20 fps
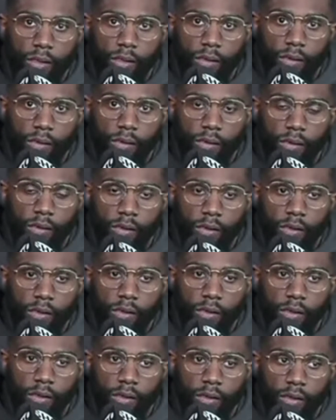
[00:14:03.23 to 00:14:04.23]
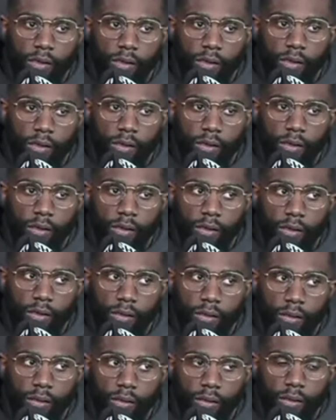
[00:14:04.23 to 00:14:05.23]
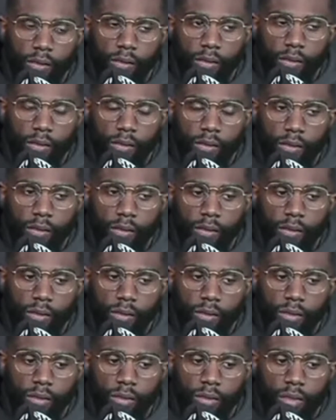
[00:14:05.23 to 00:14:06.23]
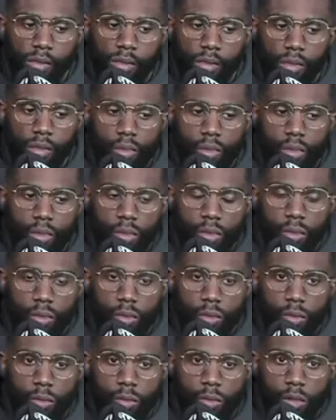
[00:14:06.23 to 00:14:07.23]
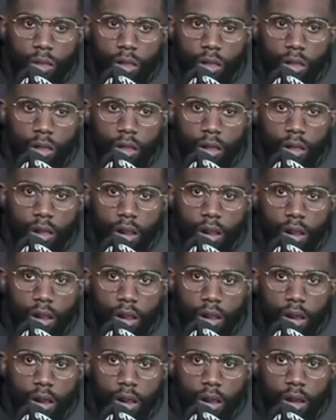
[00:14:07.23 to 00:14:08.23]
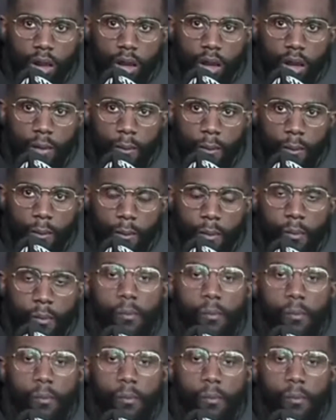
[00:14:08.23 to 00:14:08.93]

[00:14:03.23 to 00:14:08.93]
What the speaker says: (no one is talking)